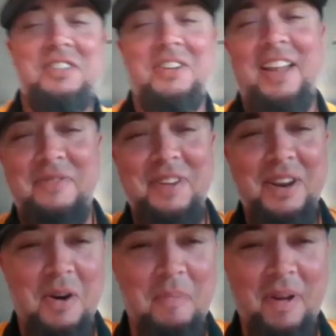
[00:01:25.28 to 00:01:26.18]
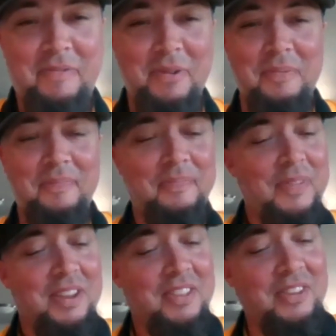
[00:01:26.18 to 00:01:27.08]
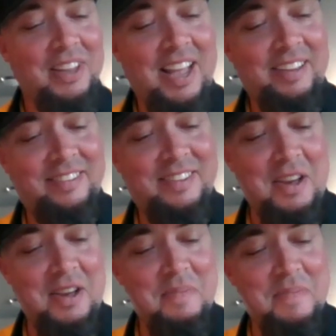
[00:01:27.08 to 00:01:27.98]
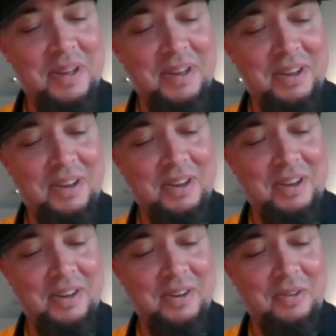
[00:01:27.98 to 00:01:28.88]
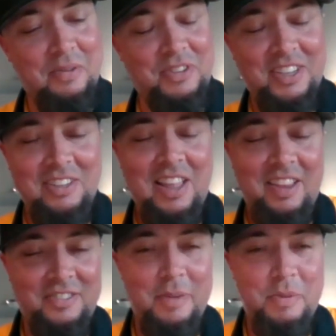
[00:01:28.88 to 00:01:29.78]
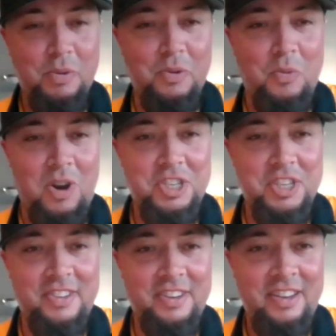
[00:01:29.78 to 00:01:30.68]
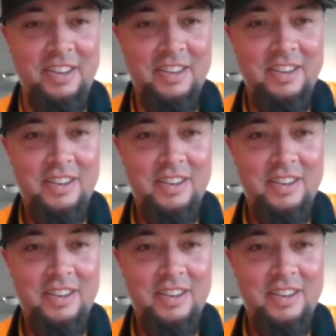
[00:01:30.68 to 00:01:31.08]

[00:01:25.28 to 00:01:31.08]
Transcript: still had the video on my phone. The last time... Was that the last time you were in Washington?